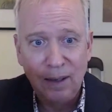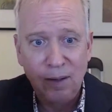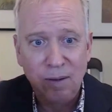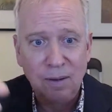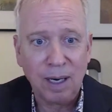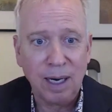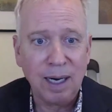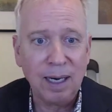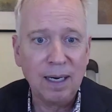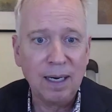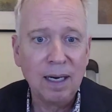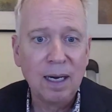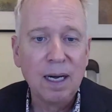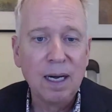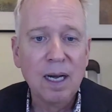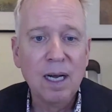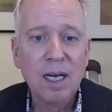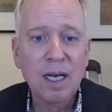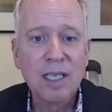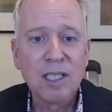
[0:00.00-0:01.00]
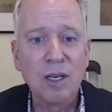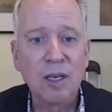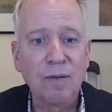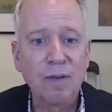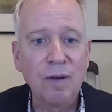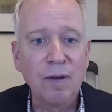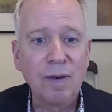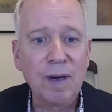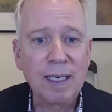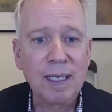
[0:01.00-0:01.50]
Okay. So if
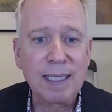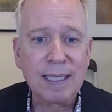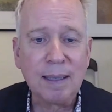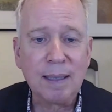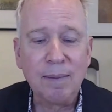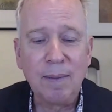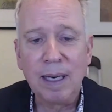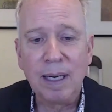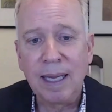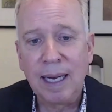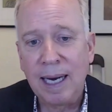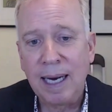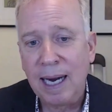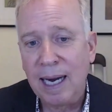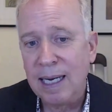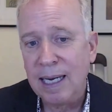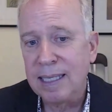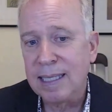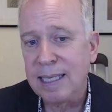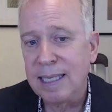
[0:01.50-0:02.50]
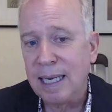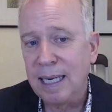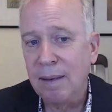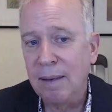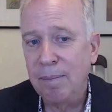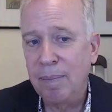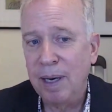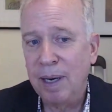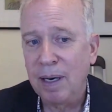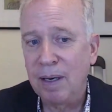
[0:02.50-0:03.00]
you've got somebody that has
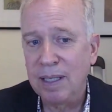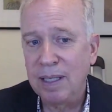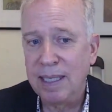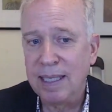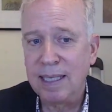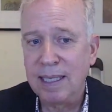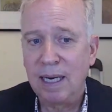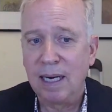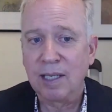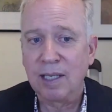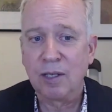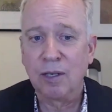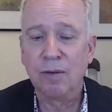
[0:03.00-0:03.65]
impaired detox,